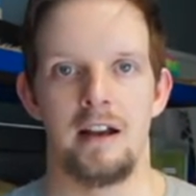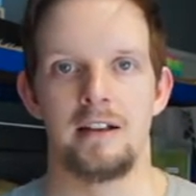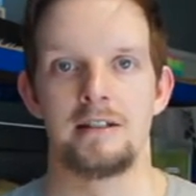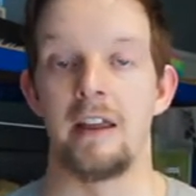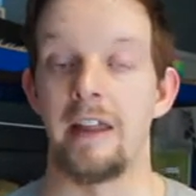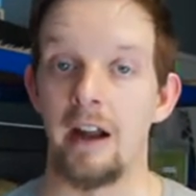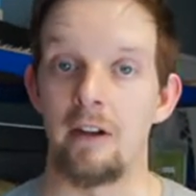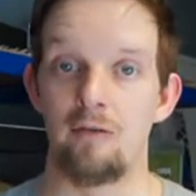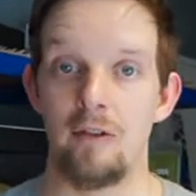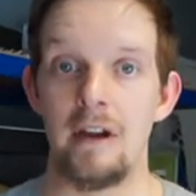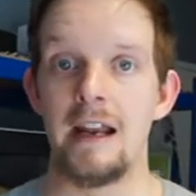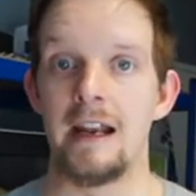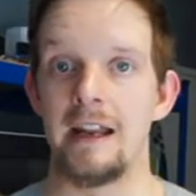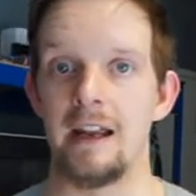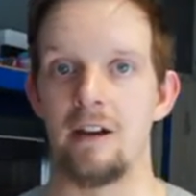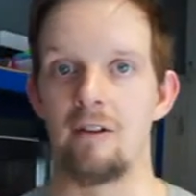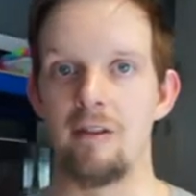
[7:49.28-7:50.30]
So that
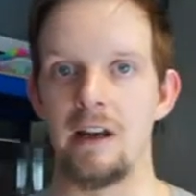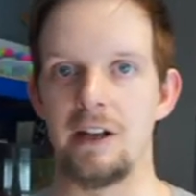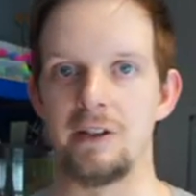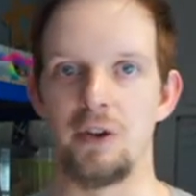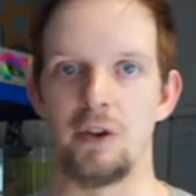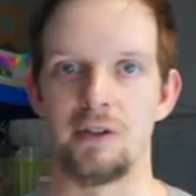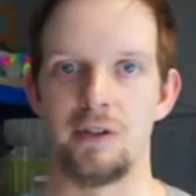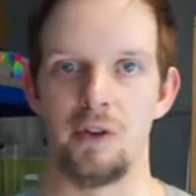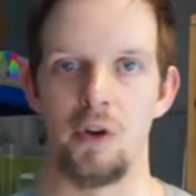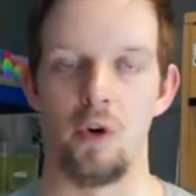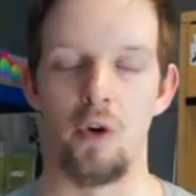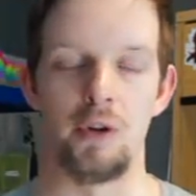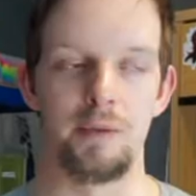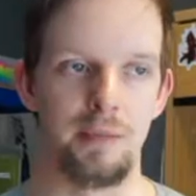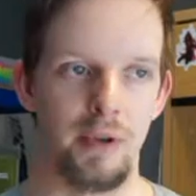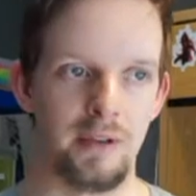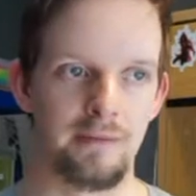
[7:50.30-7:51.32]
really, really sucks, of
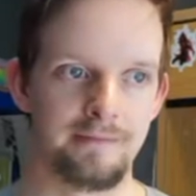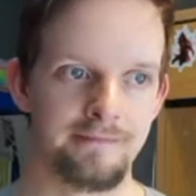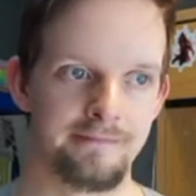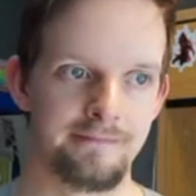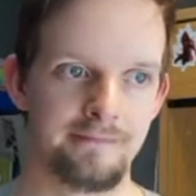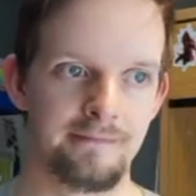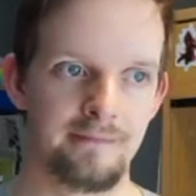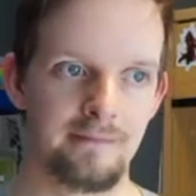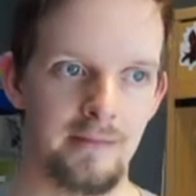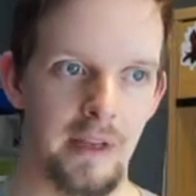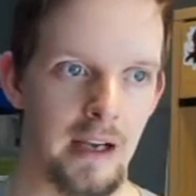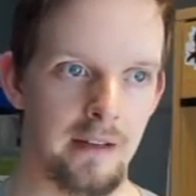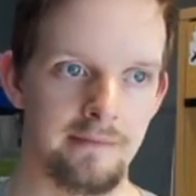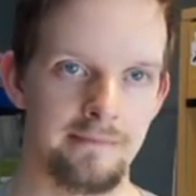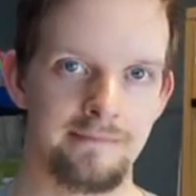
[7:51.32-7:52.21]
course, but yeah.